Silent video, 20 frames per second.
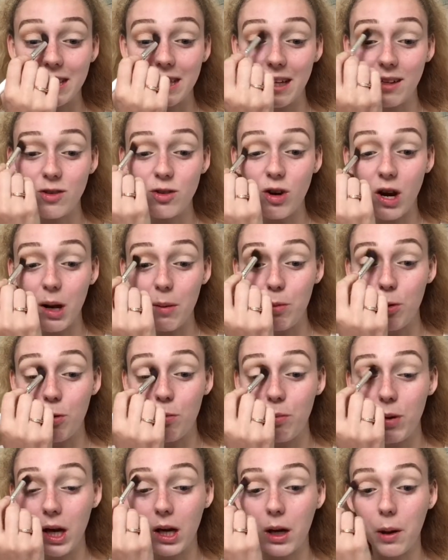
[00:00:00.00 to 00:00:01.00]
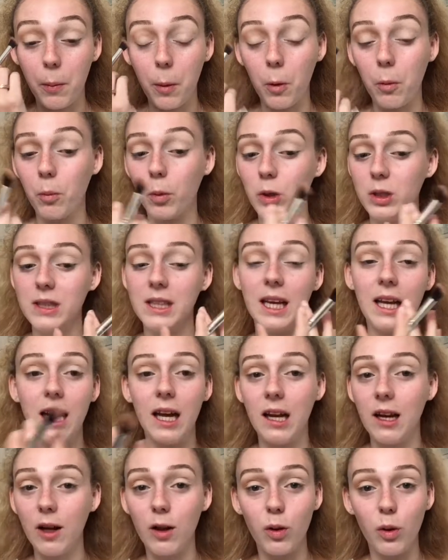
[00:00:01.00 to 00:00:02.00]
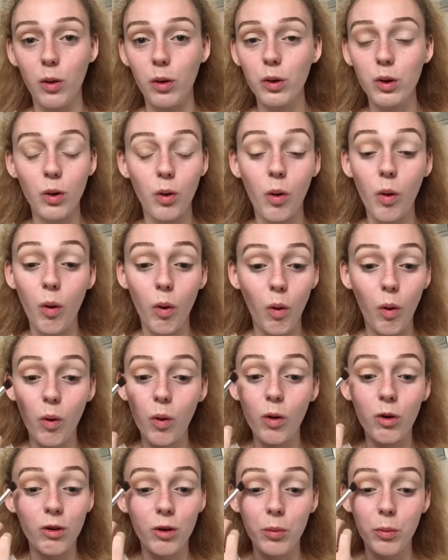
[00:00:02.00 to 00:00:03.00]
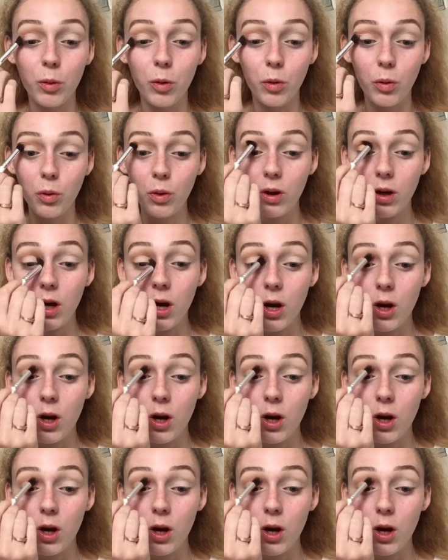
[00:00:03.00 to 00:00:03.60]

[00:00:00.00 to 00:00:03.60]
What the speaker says: I did try put makeup on one day and it looked horrible.